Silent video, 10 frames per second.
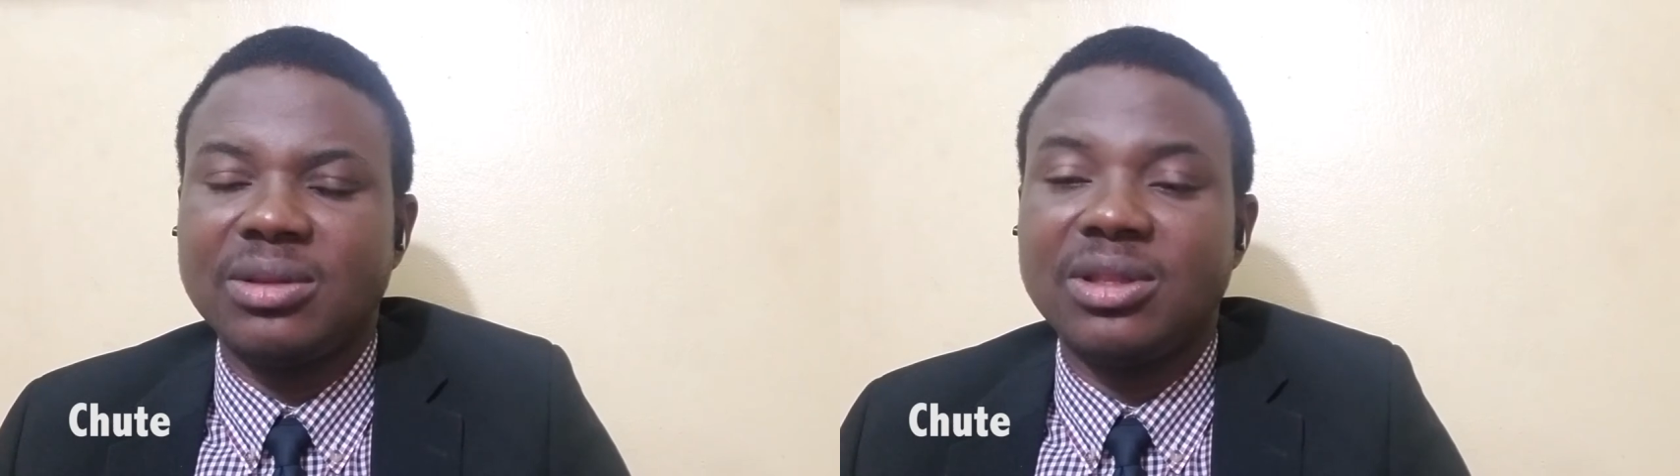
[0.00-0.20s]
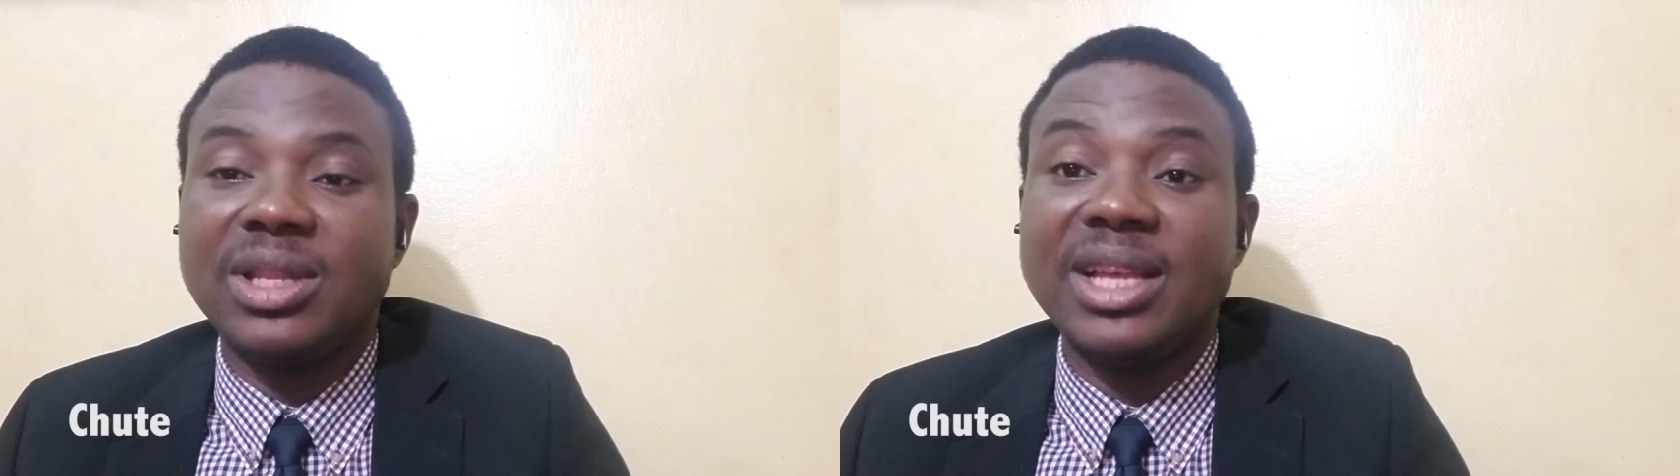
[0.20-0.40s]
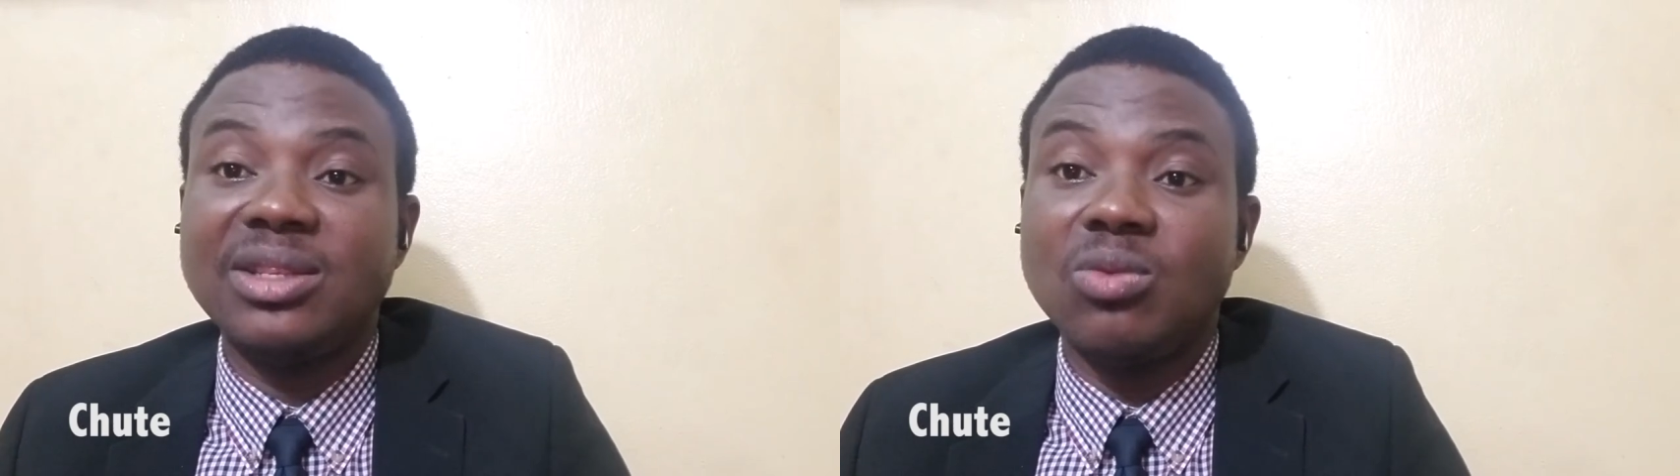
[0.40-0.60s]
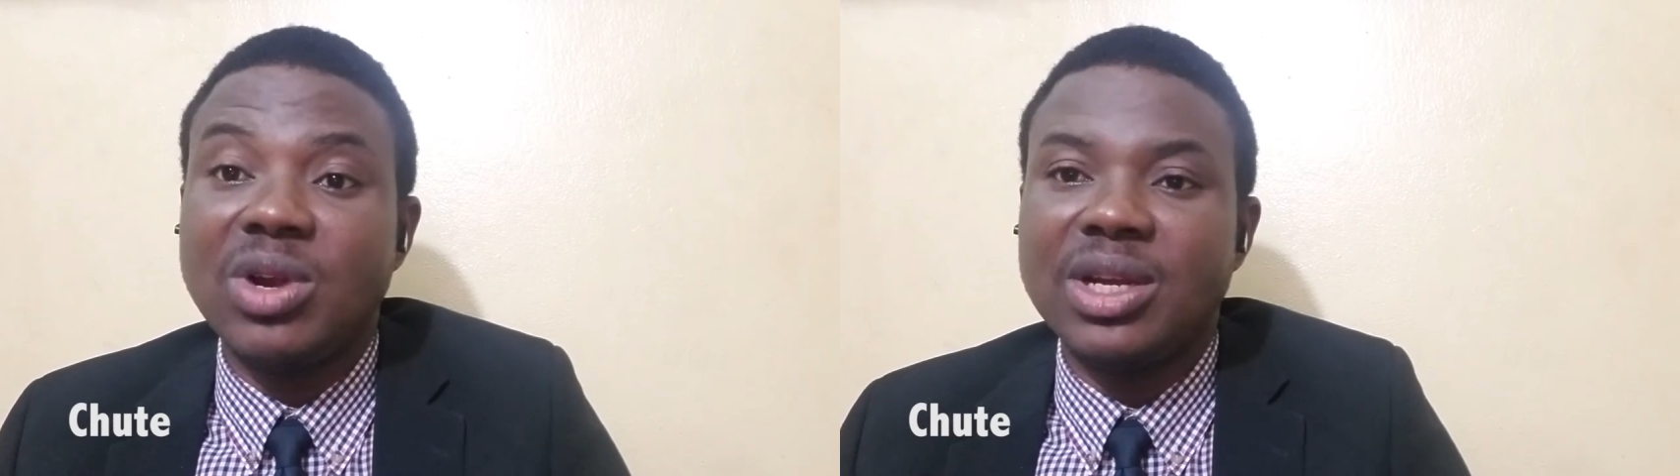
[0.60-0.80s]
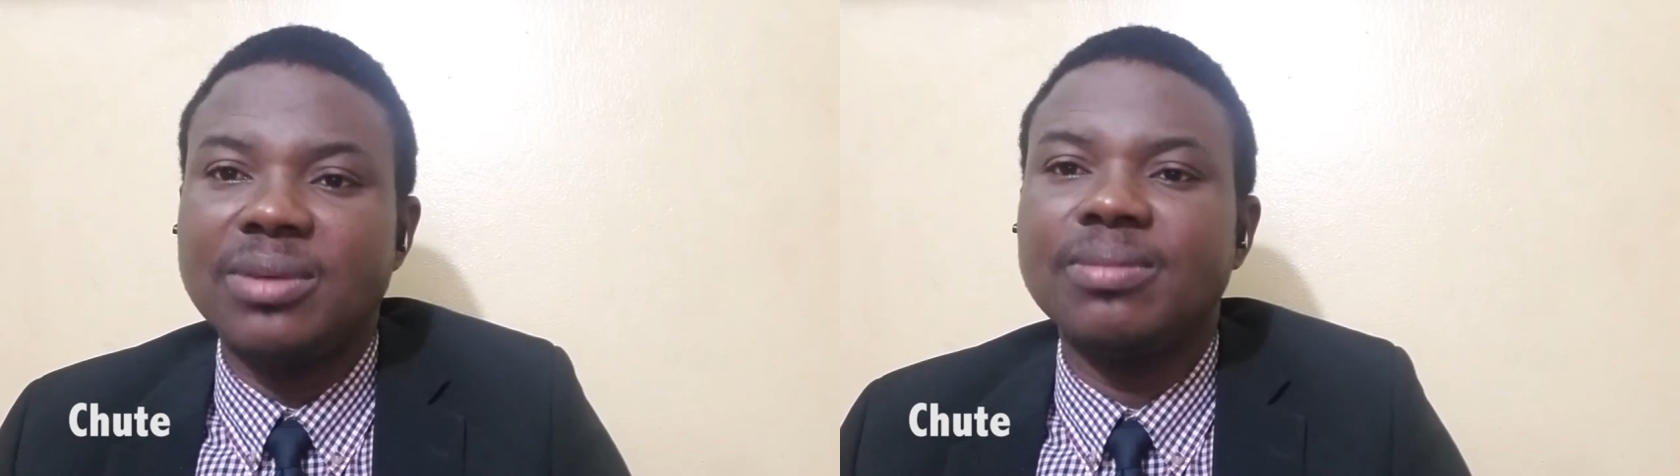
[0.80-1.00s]
That's the
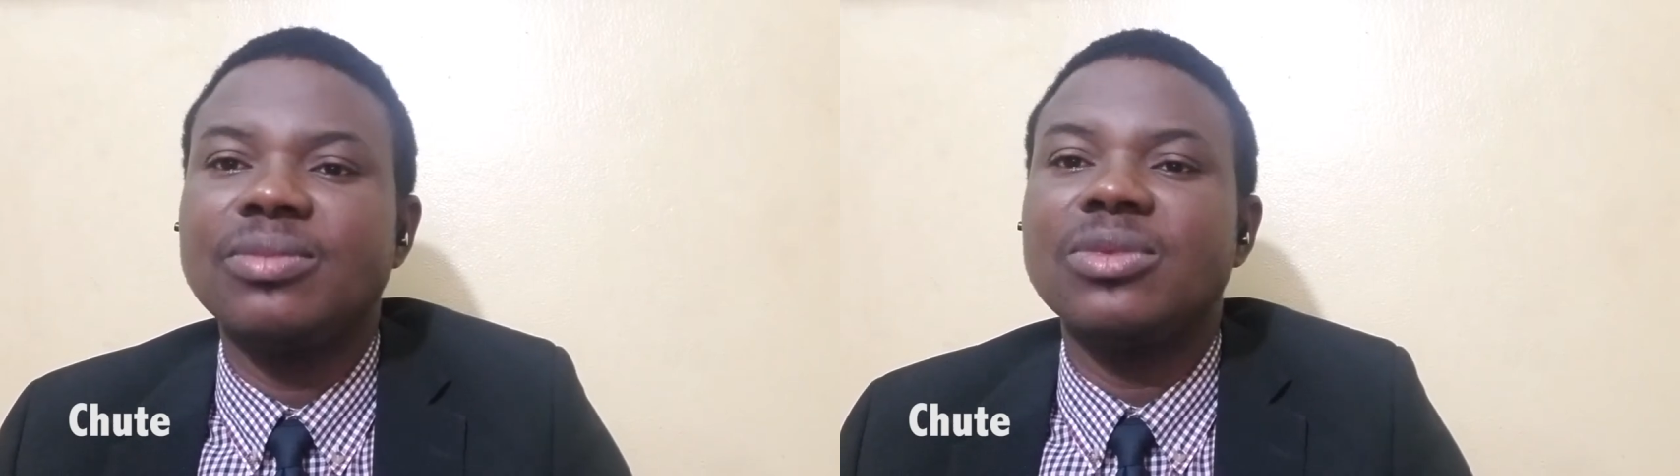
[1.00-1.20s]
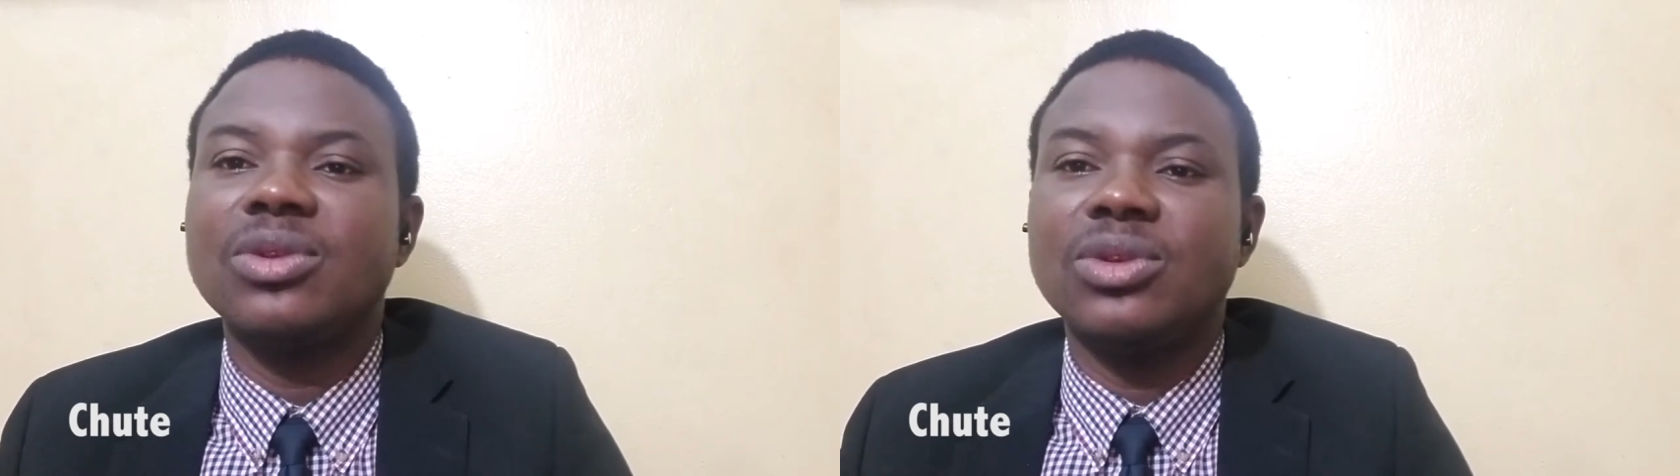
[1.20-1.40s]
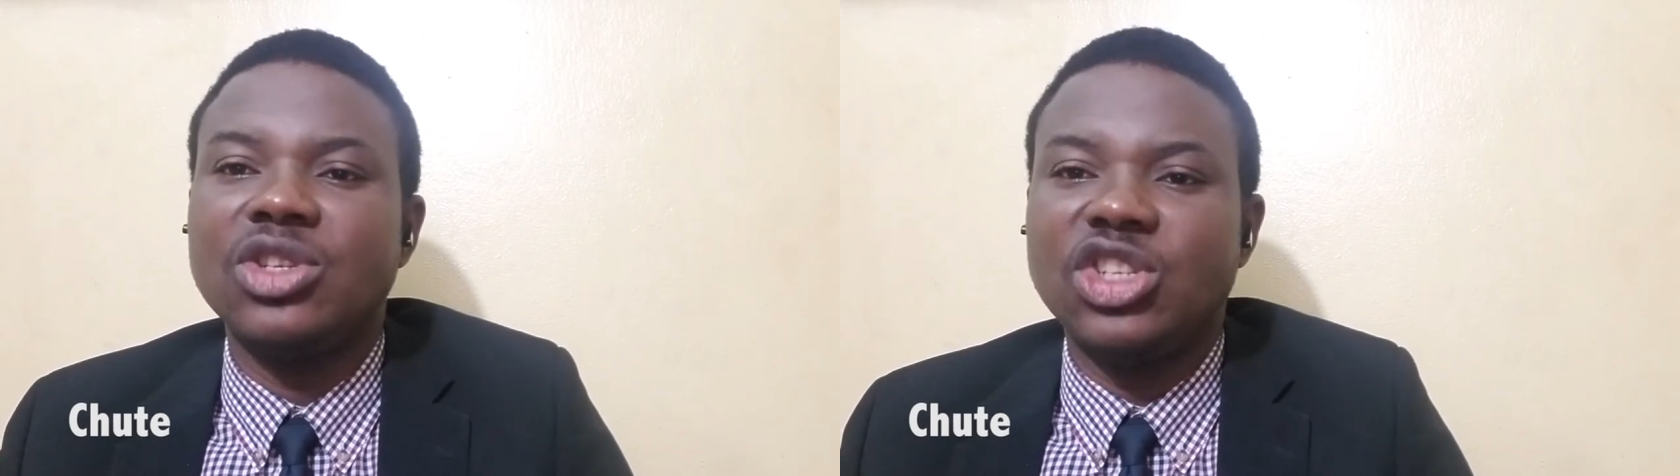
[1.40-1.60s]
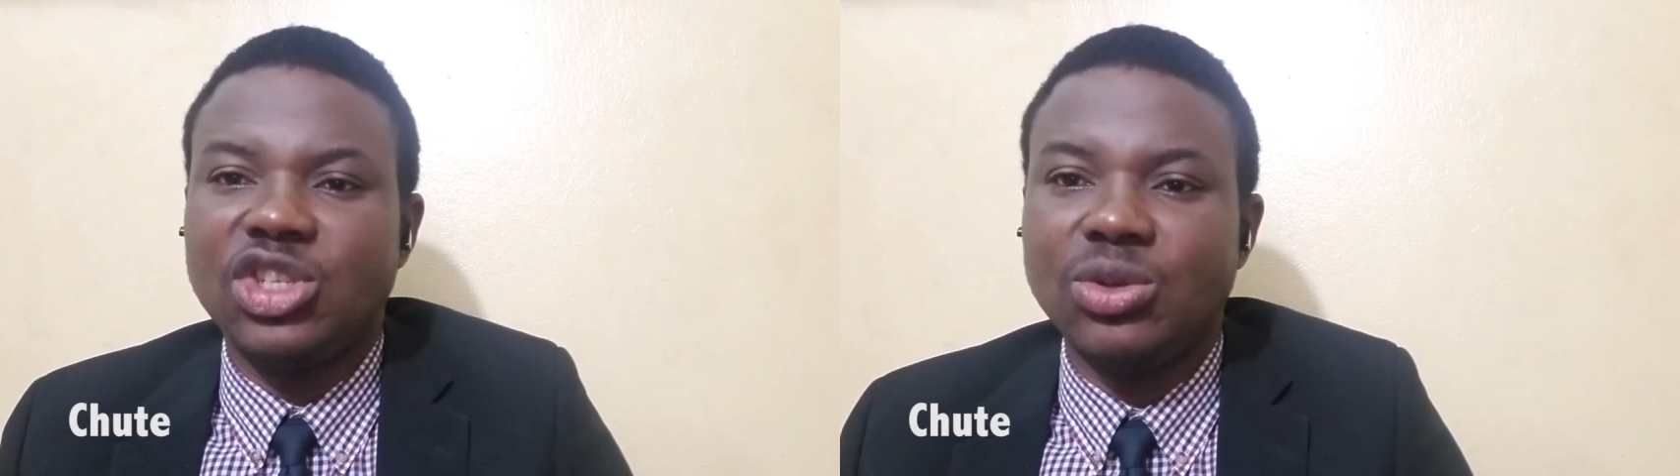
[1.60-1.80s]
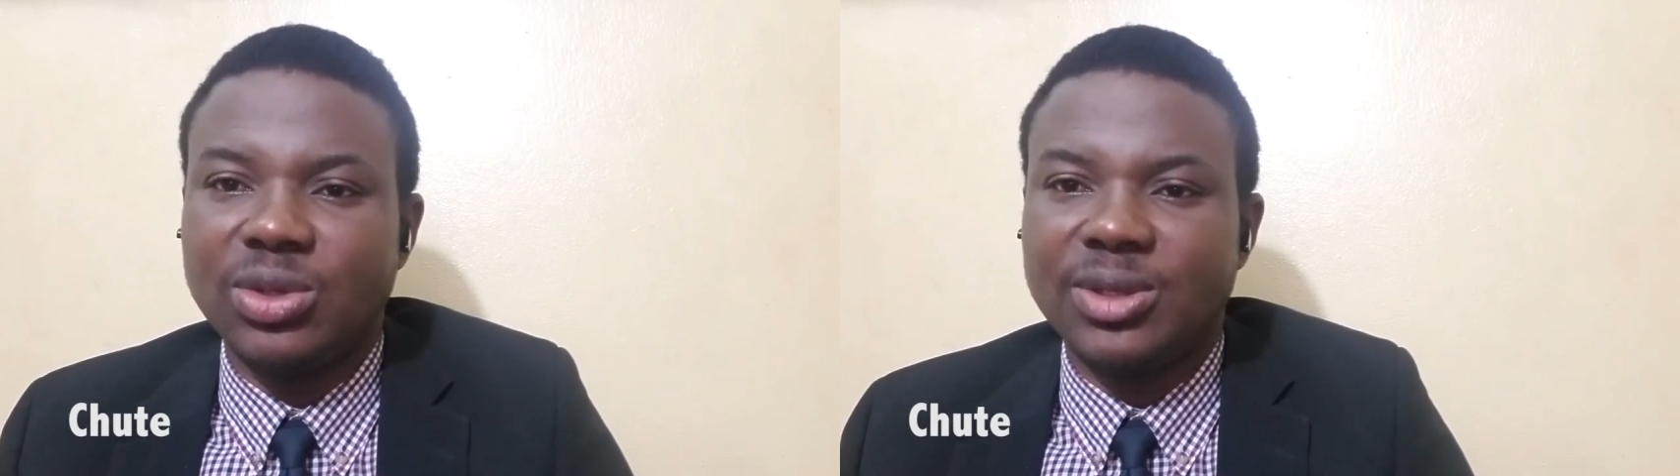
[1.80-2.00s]
word
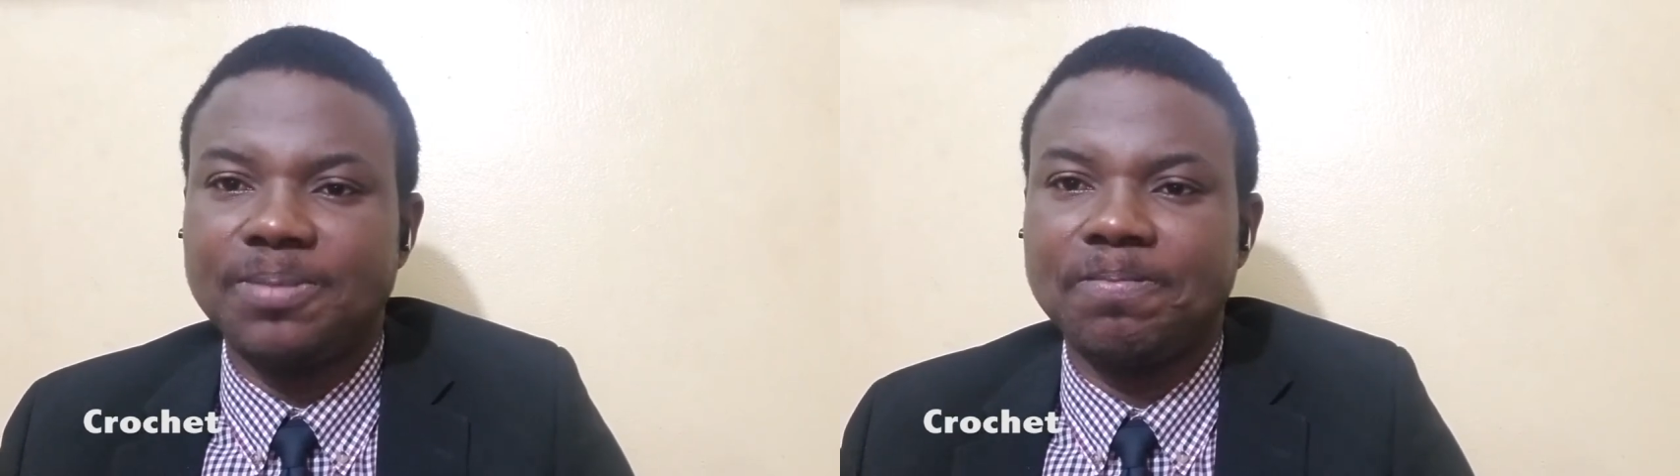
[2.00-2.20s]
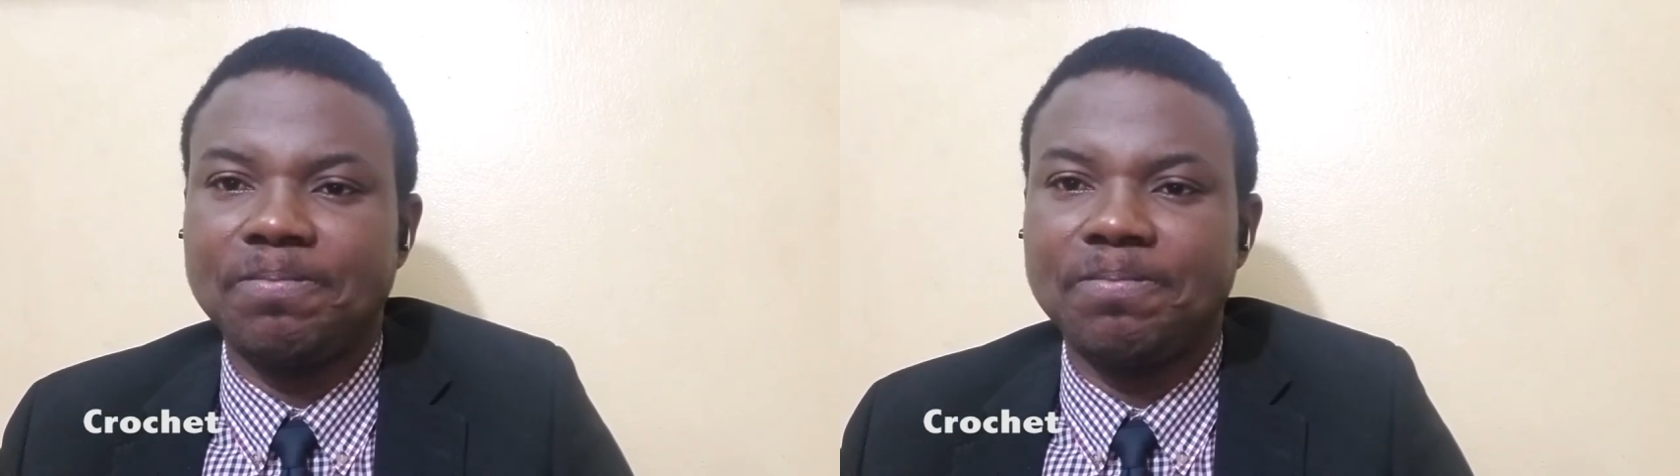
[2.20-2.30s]
shoot.